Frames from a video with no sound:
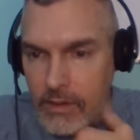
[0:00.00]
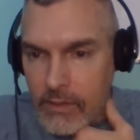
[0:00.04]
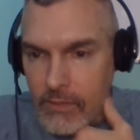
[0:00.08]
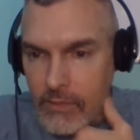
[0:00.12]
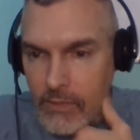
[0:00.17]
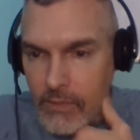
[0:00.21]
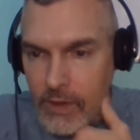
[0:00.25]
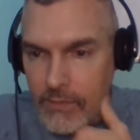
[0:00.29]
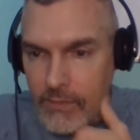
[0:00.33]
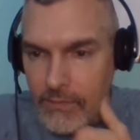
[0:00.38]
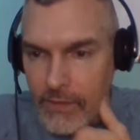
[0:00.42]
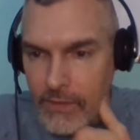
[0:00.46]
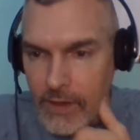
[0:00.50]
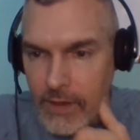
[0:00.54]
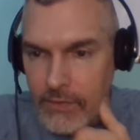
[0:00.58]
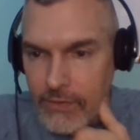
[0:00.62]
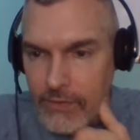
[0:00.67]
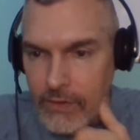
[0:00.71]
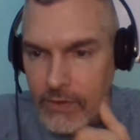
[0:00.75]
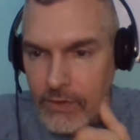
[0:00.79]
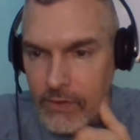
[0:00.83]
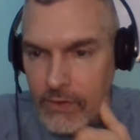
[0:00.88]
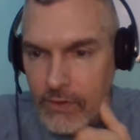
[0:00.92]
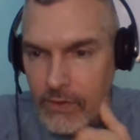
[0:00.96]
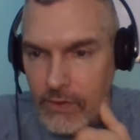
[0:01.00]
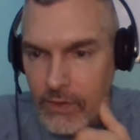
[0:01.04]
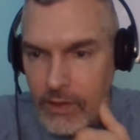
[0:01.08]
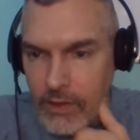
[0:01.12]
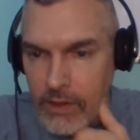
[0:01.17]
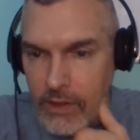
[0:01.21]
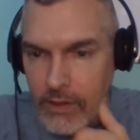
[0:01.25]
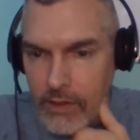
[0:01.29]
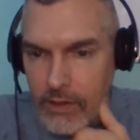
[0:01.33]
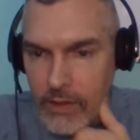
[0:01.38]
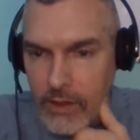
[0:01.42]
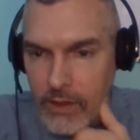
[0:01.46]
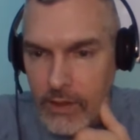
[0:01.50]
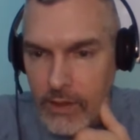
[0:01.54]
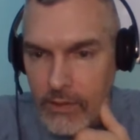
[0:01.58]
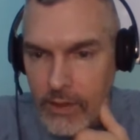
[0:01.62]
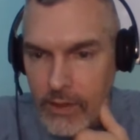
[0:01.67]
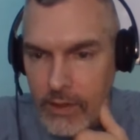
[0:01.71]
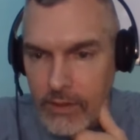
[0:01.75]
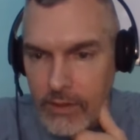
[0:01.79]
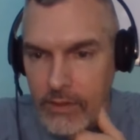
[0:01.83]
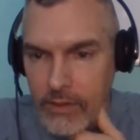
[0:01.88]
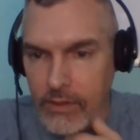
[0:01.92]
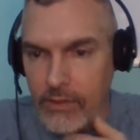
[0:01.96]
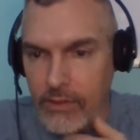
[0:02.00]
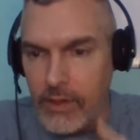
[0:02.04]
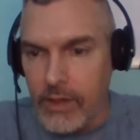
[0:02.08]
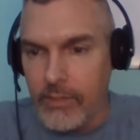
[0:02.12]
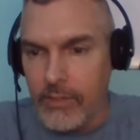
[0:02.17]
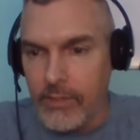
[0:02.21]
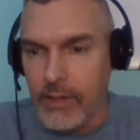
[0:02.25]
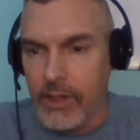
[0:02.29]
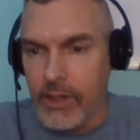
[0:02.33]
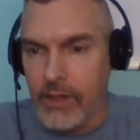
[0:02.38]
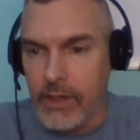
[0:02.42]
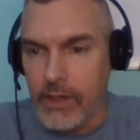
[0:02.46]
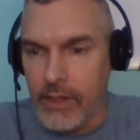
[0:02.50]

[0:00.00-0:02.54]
When facing court, knowing grammar